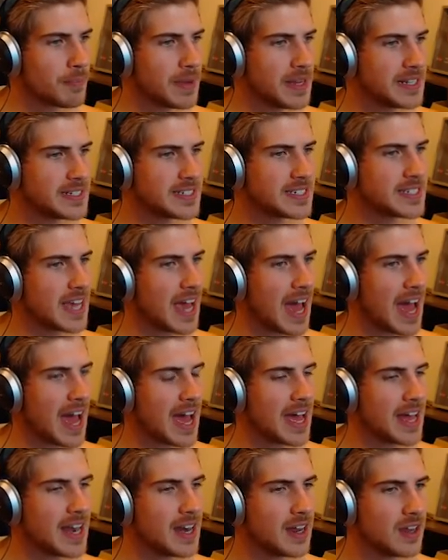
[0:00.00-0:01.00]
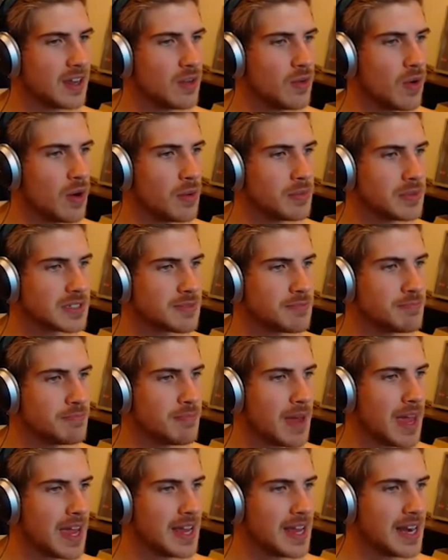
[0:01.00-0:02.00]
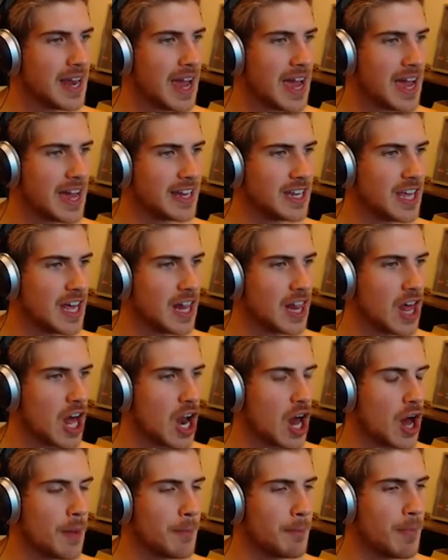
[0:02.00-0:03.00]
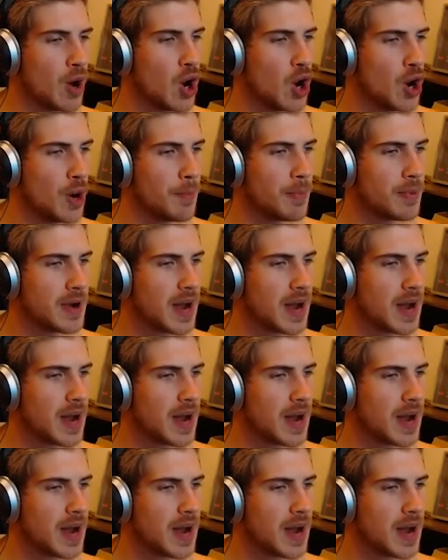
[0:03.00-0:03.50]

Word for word: be dead. You almost made it, you all little poop